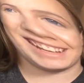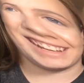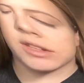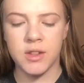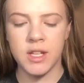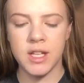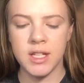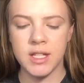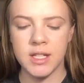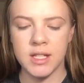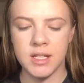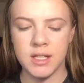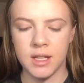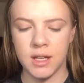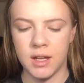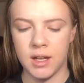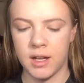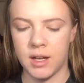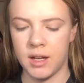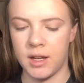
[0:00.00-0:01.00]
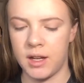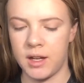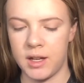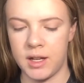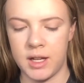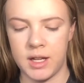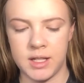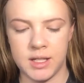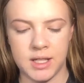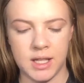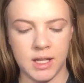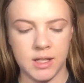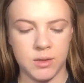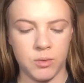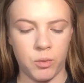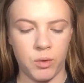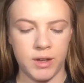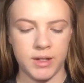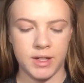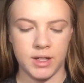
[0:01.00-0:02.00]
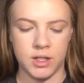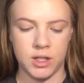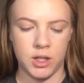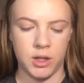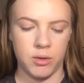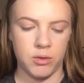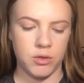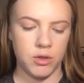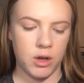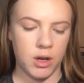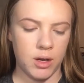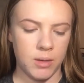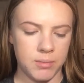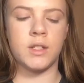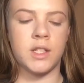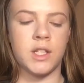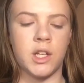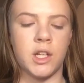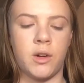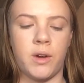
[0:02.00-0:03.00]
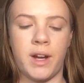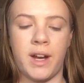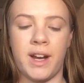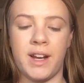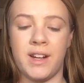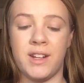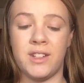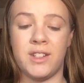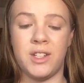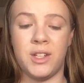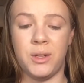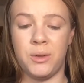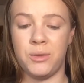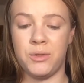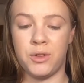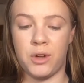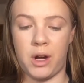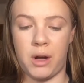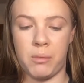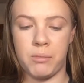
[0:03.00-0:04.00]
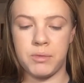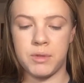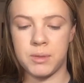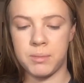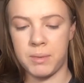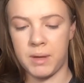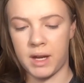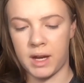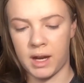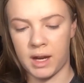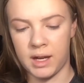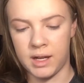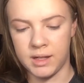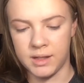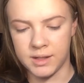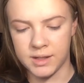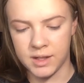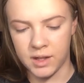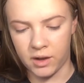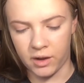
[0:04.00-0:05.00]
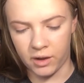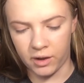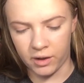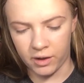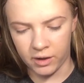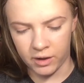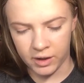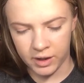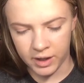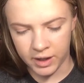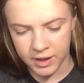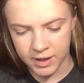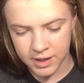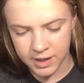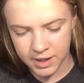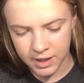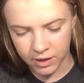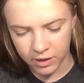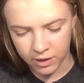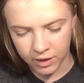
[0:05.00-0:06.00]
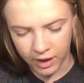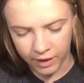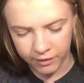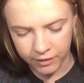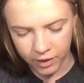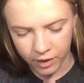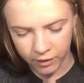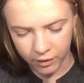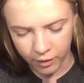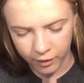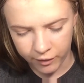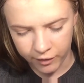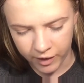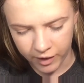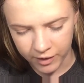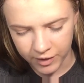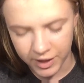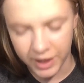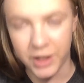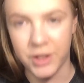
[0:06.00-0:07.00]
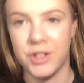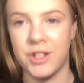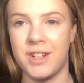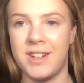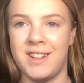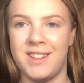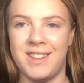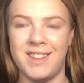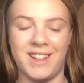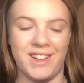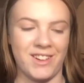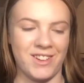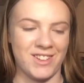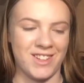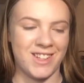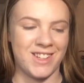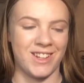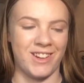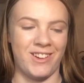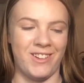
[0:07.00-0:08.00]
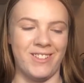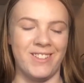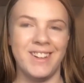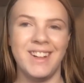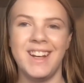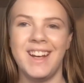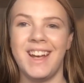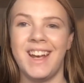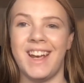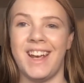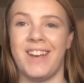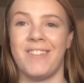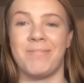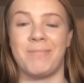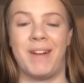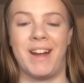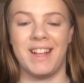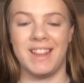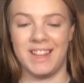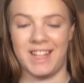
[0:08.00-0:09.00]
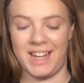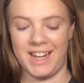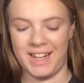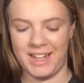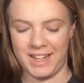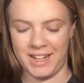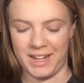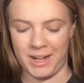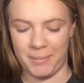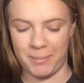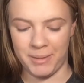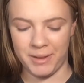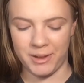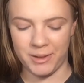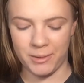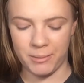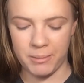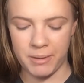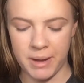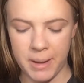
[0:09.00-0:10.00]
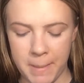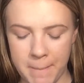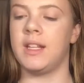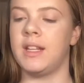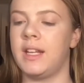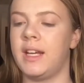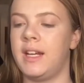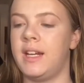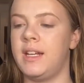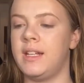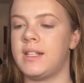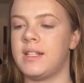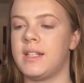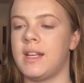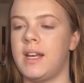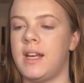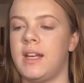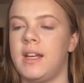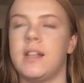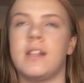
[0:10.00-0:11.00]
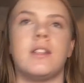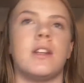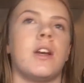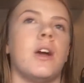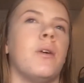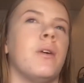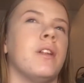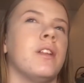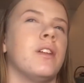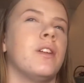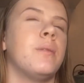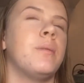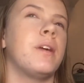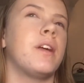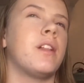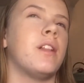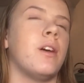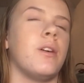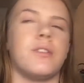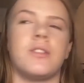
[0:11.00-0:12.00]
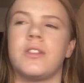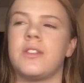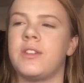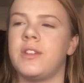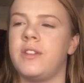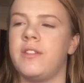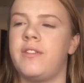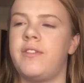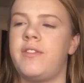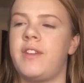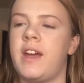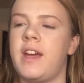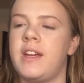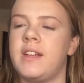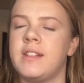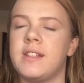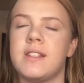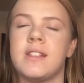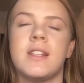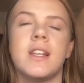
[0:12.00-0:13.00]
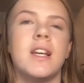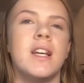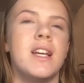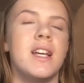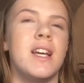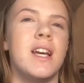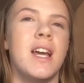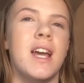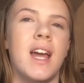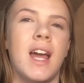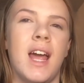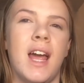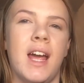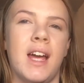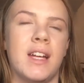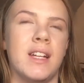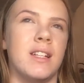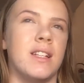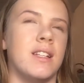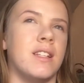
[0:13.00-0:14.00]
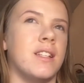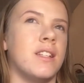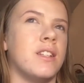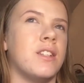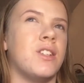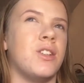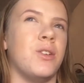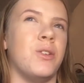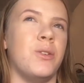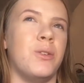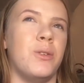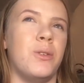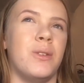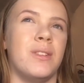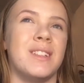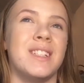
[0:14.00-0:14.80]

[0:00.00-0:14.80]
So this says 1 to 2 drops, so I added 2 drops because there is still leftover foundation in there, so it might lighten it up a little bit. The lady said to go a little bit closer to the face and to